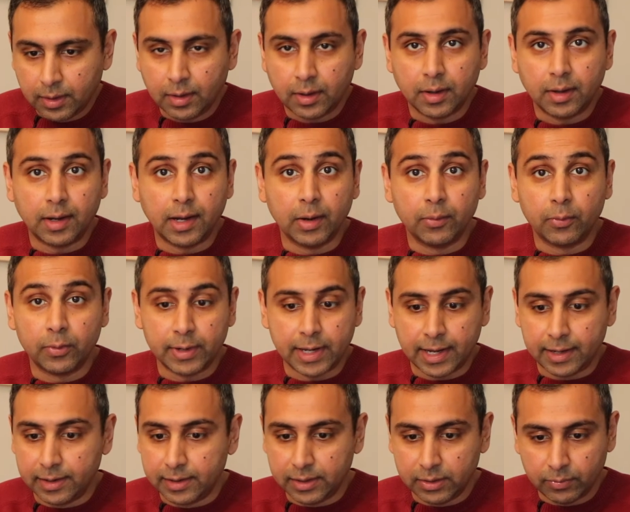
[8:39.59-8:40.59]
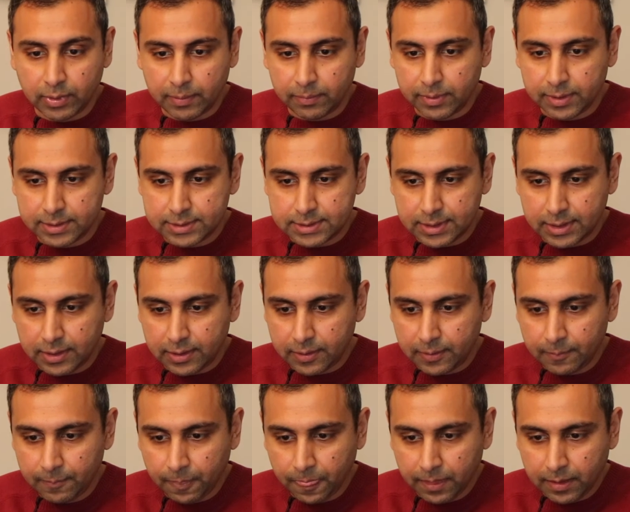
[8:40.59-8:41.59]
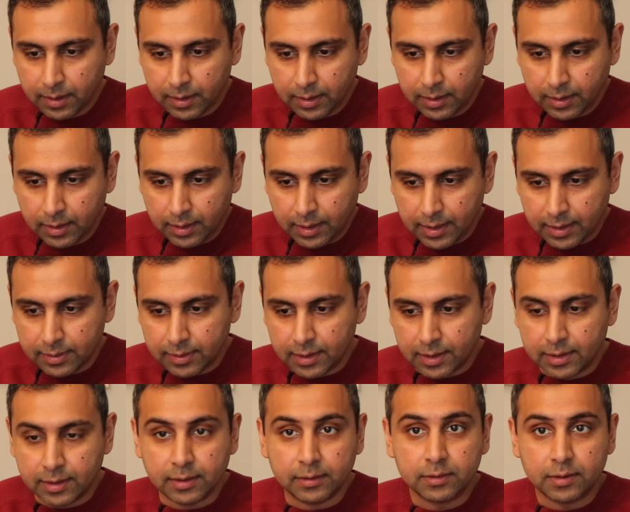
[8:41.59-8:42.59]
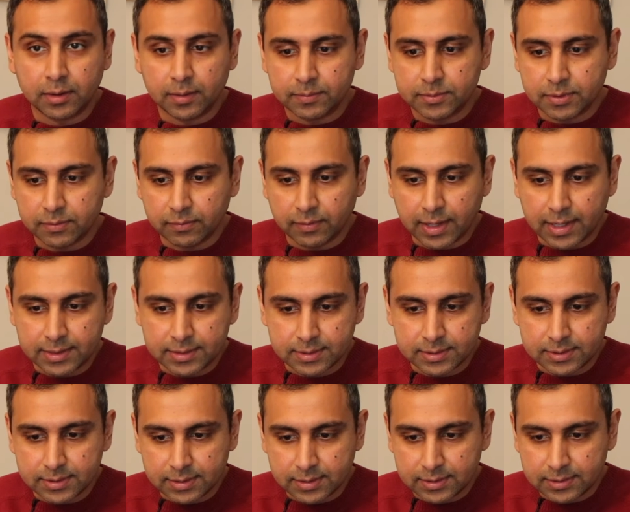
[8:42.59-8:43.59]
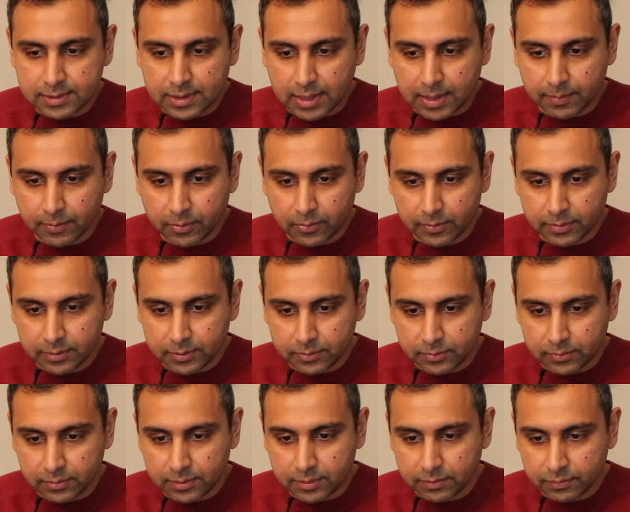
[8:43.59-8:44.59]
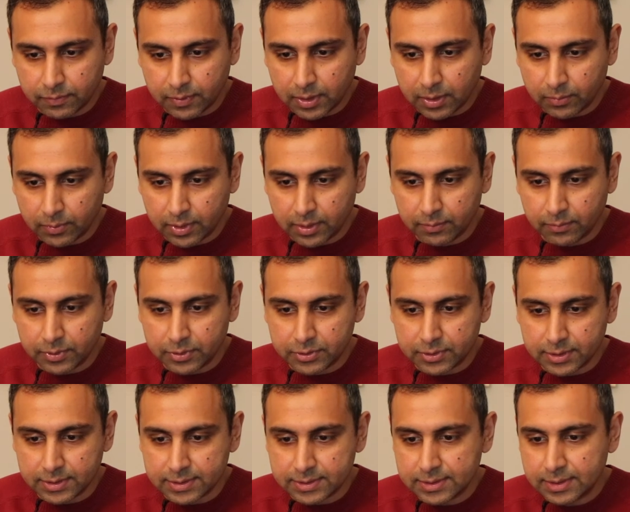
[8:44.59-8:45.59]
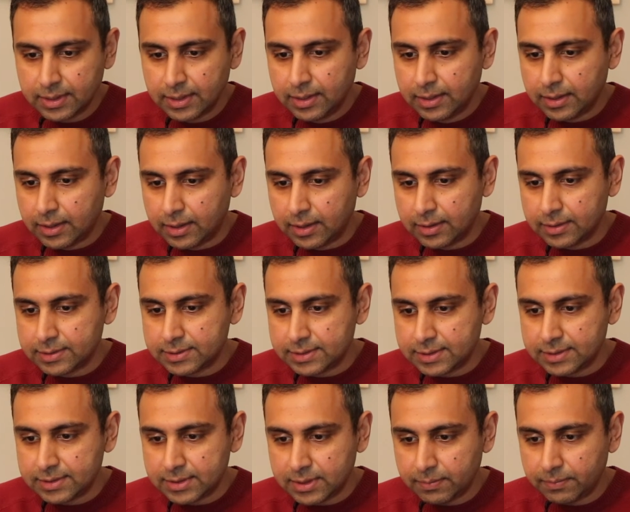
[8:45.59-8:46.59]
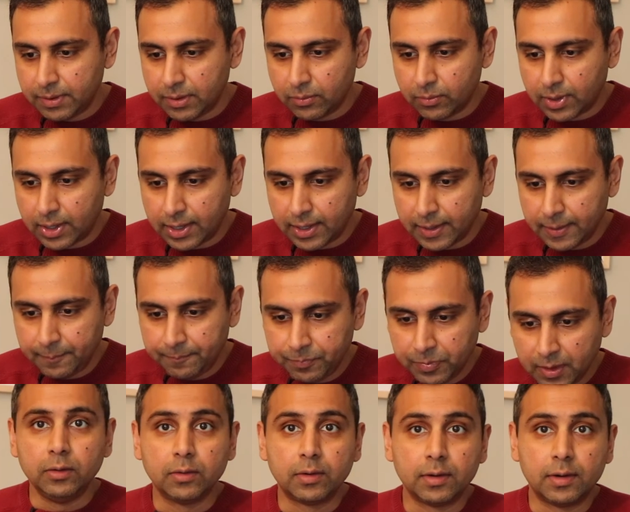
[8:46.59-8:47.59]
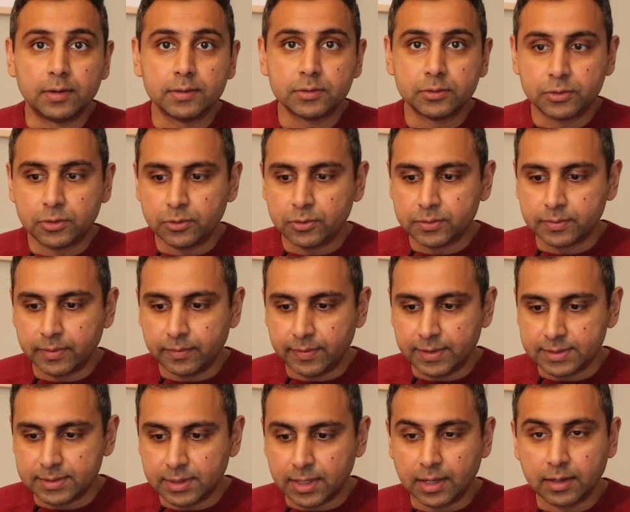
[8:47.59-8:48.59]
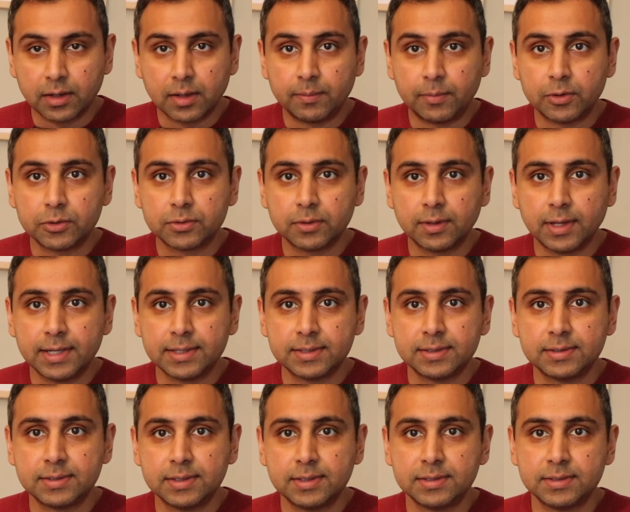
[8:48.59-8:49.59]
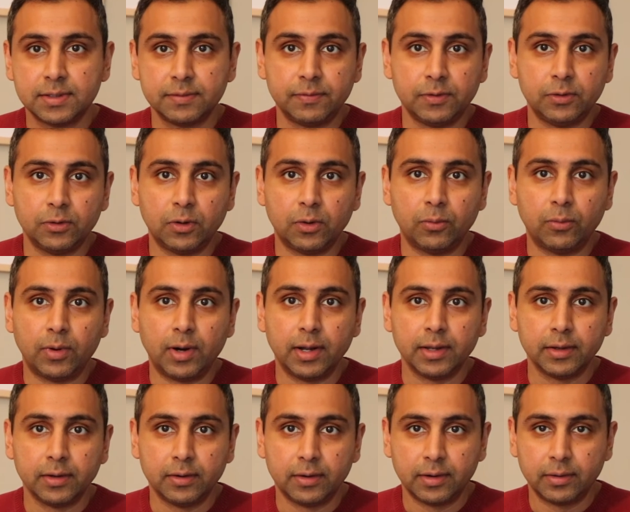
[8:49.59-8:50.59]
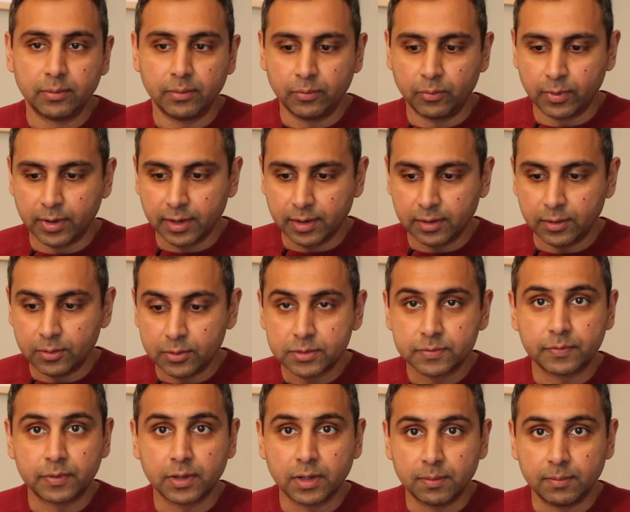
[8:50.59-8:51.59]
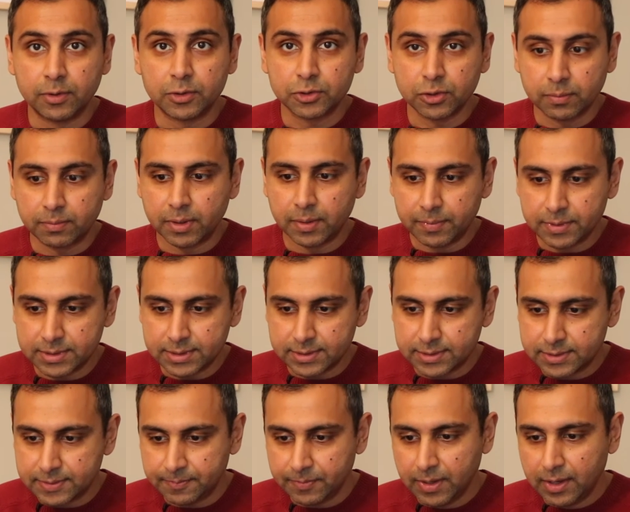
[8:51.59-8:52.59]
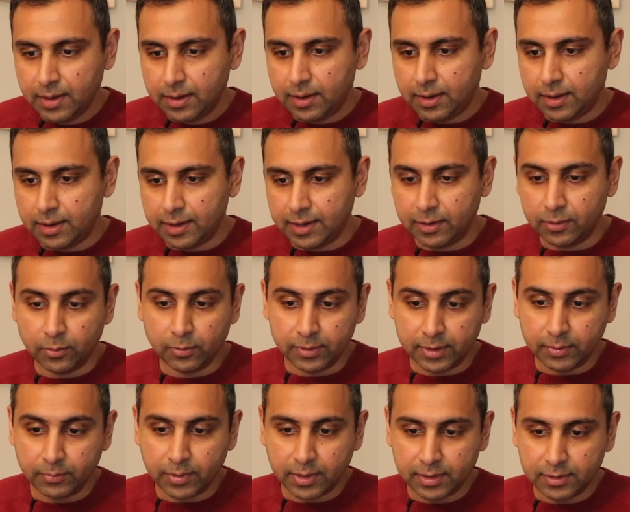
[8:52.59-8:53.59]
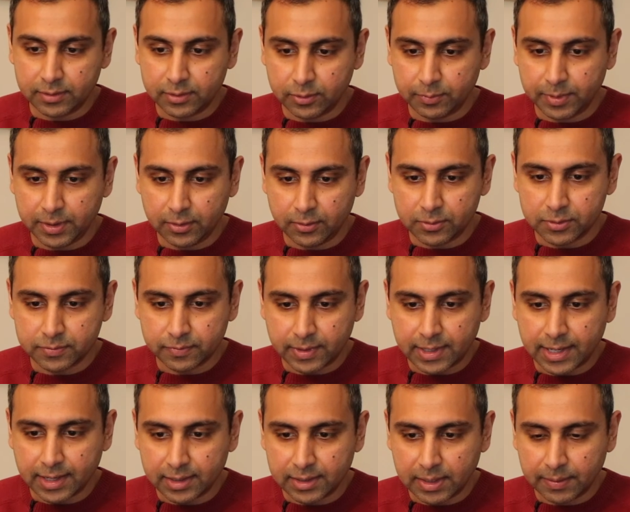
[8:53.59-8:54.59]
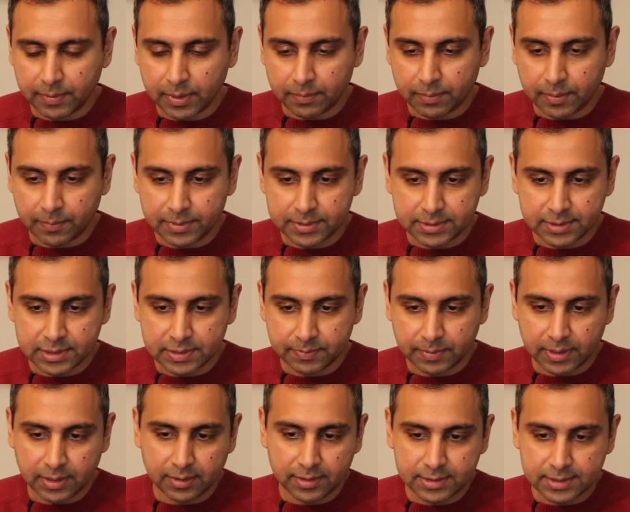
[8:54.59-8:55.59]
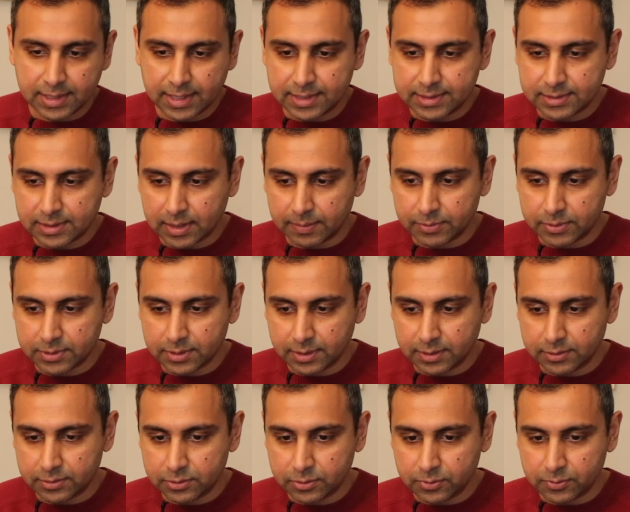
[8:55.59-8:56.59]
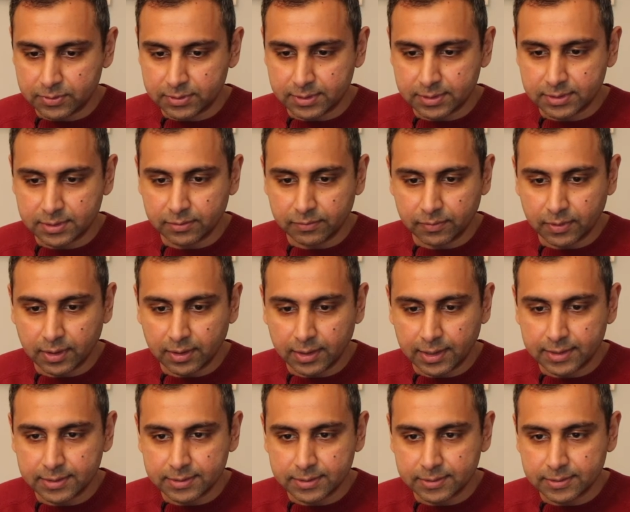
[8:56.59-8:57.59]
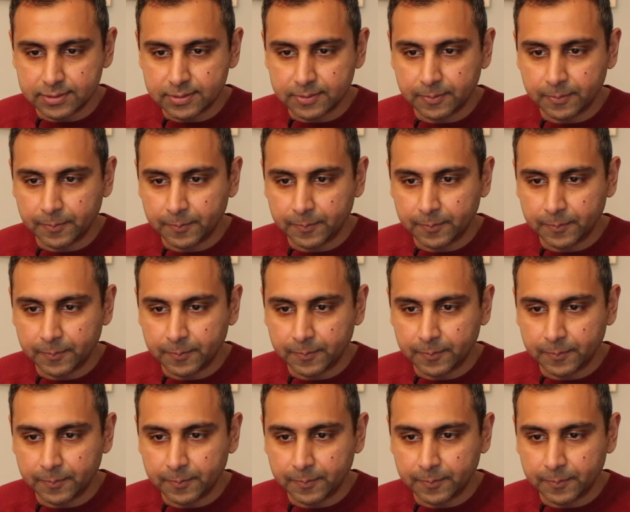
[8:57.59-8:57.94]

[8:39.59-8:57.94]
I won't add any web links here. And then in terms of licenses, I'm going to do the default one, which is CC BY. You can also choose one of these non-commercial licenses if you don't want your work used for commercial purposes and only want it to be used for academic purposes. But in this case, I'm just going to choose this default license.